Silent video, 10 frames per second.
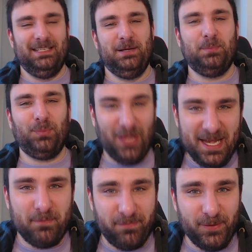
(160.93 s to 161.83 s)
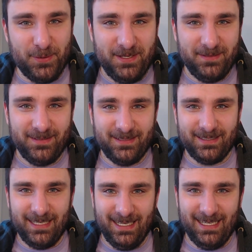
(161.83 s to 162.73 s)
Plenty of food.
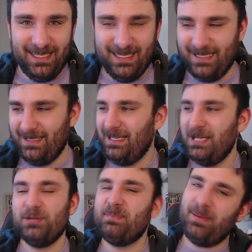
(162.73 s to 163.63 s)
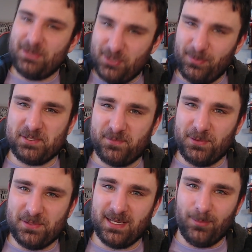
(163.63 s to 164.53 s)
Maybe too much
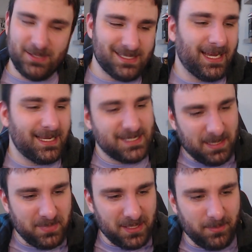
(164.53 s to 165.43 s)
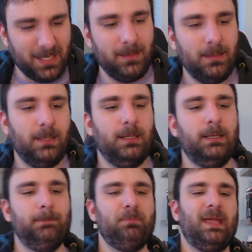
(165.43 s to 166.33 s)
food, some would say, some being me.
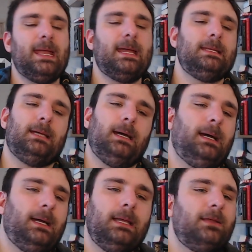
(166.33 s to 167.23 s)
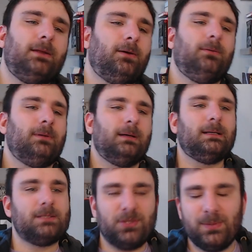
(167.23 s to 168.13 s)
And,
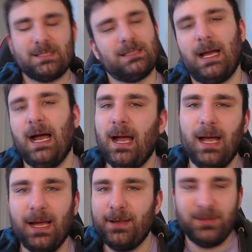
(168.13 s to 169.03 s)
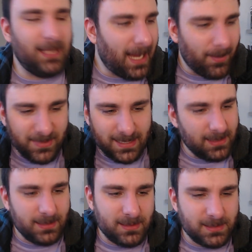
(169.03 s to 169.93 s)
so it's, I
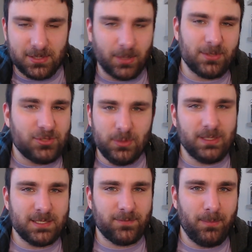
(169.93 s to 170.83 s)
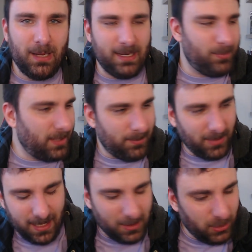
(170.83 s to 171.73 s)
didn't start doing this for the money, but I'm
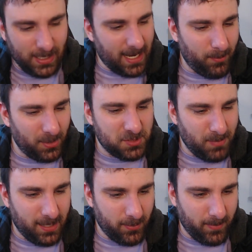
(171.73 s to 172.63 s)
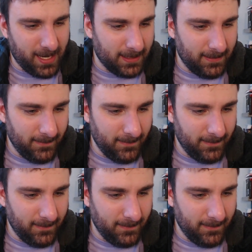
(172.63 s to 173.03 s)
like, look at how much money they're making.